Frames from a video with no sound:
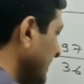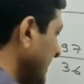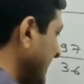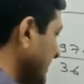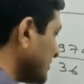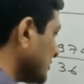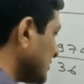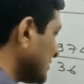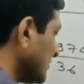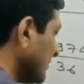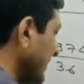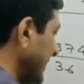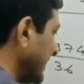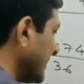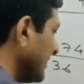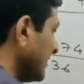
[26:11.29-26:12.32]
x
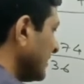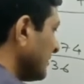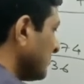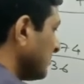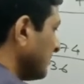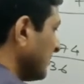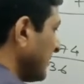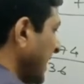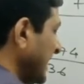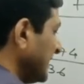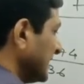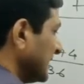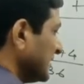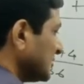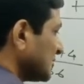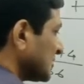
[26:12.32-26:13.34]
square
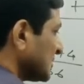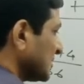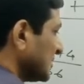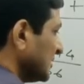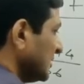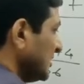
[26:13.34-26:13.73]
minus